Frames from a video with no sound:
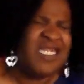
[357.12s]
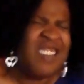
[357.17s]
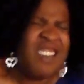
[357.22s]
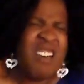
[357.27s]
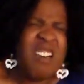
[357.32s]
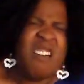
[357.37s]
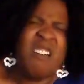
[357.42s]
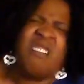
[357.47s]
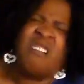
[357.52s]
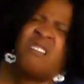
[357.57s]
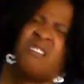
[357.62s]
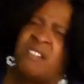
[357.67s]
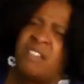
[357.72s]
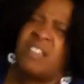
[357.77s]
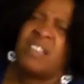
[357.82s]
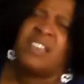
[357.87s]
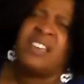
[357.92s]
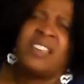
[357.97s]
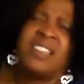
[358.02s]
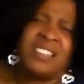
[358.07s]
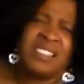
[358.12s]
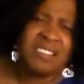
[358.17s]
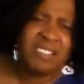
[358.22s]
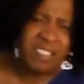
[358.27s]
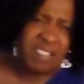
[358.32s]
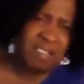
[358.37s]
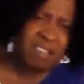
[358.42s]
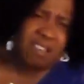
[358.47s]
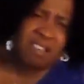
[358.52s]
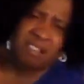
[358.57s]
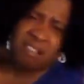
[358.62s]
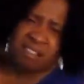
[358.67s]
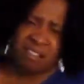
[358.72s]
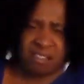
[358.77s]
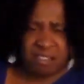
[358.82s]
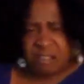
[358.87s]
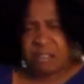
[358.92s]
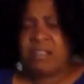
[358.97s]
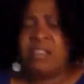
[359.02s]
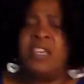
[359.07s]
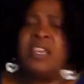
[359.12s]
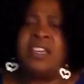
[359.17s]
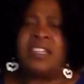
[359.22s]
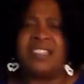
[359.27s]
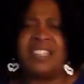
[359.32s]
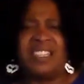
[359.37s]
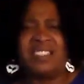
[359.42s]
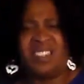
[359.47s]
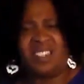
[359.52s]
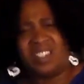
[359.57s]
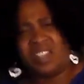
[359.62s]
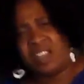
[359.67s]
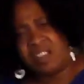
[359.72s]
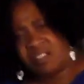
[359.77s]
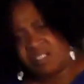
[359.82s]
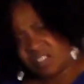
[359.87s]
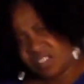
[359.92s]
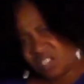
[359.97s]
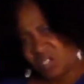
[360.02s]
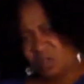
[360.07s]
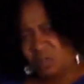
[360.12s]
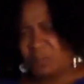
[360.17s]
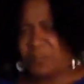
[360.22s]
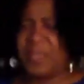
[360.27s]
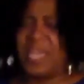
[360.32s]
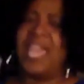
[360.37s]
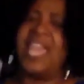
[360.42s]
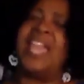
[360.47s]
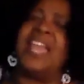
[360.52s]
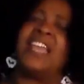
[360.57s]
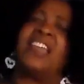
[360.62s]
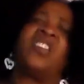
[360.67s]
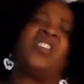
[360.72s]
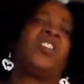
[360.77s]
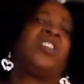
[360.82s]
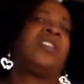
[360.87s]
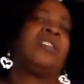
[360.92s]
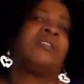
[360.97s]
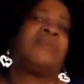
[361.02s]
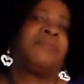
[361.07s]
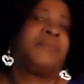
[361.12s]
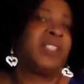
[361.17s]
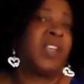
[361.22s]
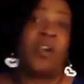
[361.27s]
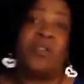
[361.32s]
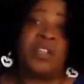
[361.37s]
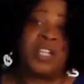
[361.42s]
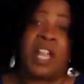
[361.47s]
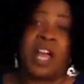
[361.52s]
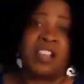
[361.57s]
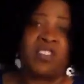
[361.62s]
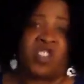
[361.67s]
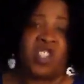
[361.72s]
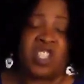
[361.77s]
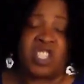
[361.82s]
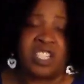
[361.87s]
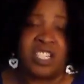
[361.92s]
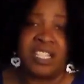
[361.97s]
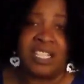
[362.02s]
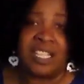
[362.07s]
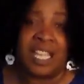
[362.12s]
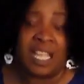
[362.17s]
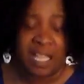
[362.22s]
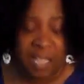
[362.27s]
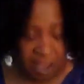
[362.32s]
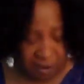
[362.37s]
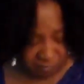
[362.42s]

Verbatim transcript: oh. Oh, this chair is too big. Goldilocks just couldn't get